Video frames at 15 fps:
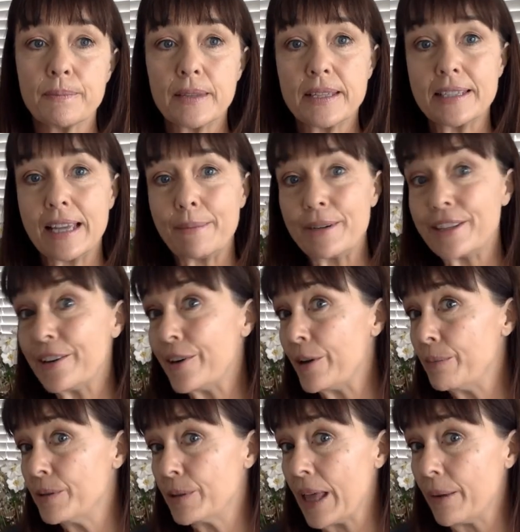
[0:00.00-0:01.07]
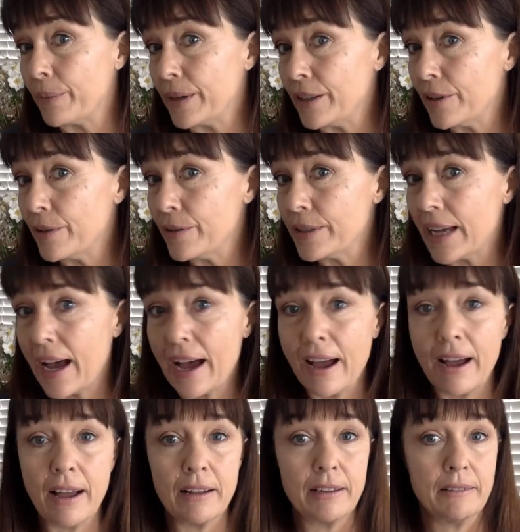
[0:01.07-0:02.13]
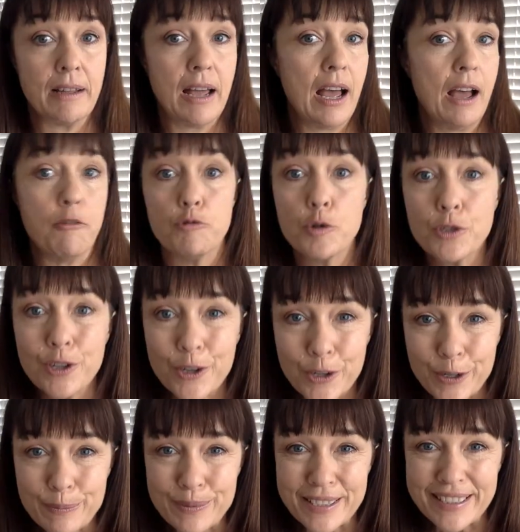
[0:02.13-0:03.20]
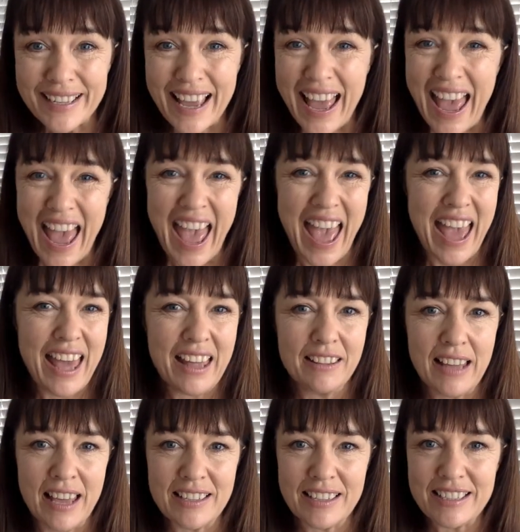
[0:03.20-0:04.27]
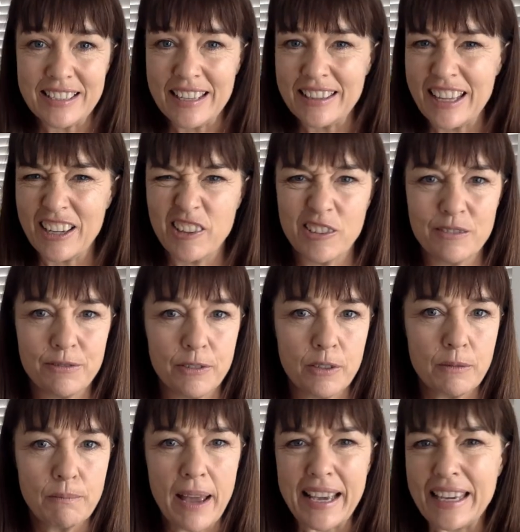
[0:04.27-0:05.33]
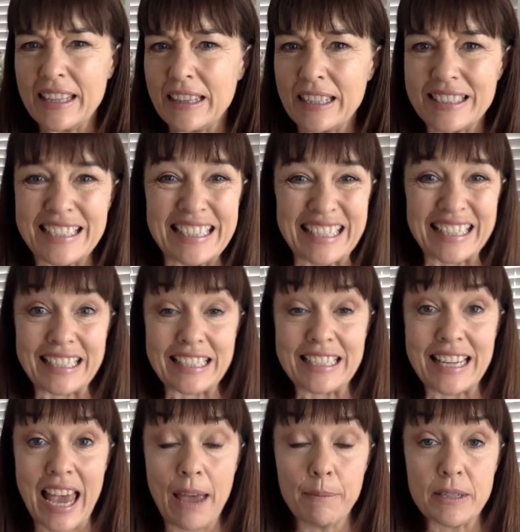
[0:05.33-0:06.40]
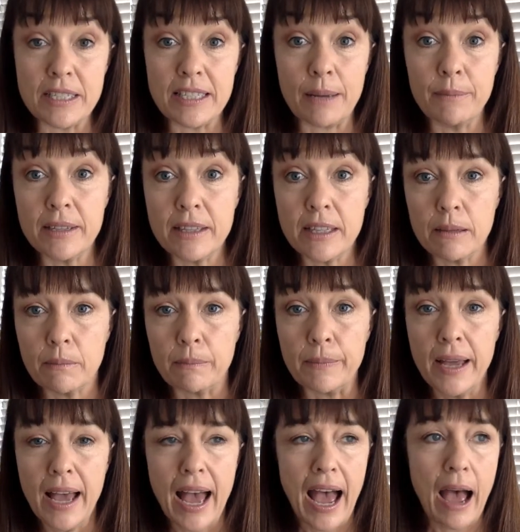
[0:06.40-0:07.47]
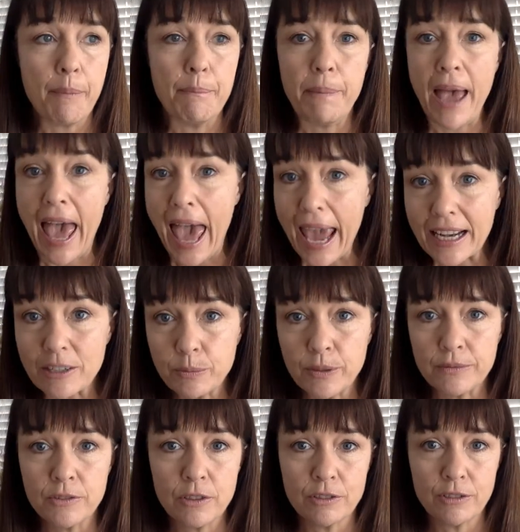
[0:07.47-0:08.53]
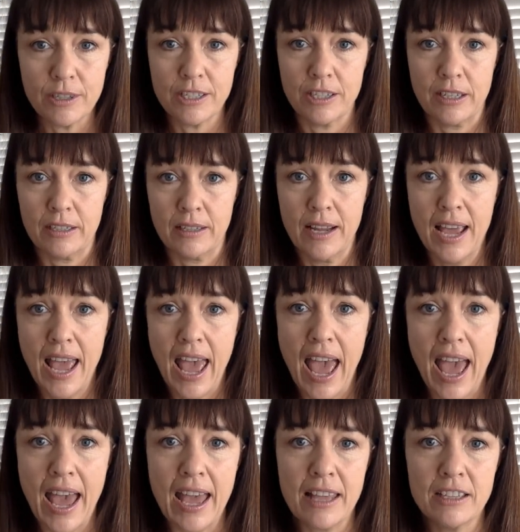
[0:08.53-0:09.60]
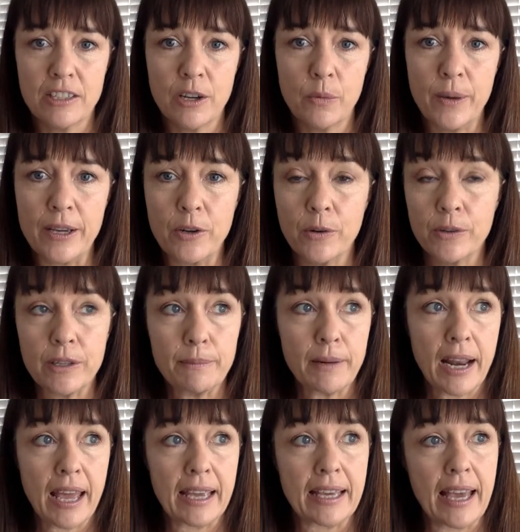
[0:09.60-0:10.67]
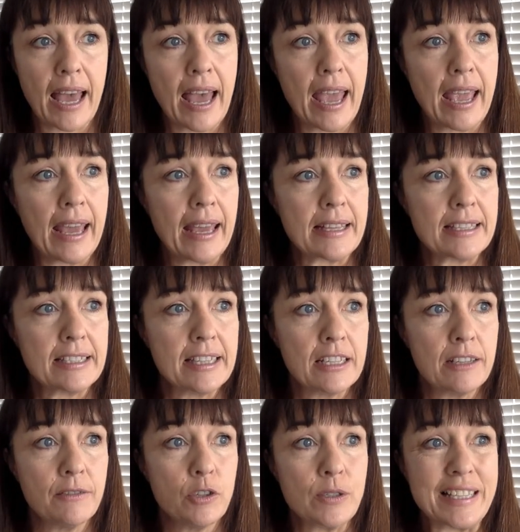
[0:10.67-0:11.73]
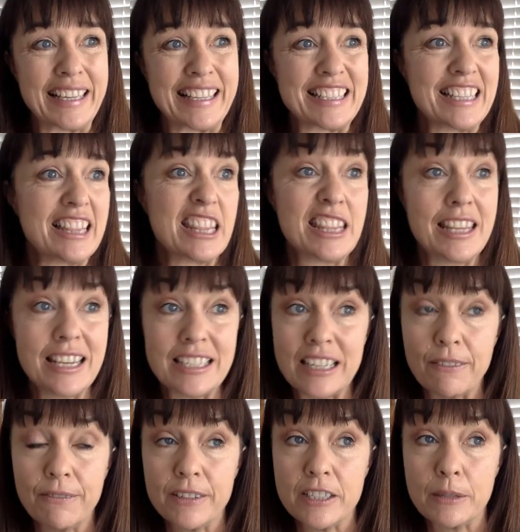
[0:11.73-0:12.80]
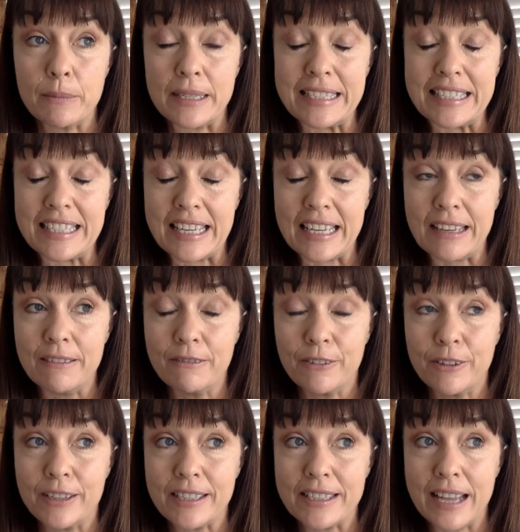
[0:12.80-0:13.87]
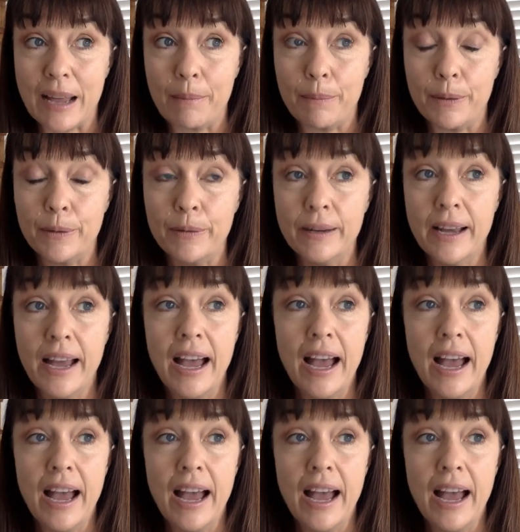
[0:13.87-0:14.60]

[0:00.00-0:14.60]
some of the herbs that we use are root herbs, and as I said, they're good for making the skin adapt. Some of them are packed with nutrition, and so we call them like instead of using a synthetic vitamin C, for example,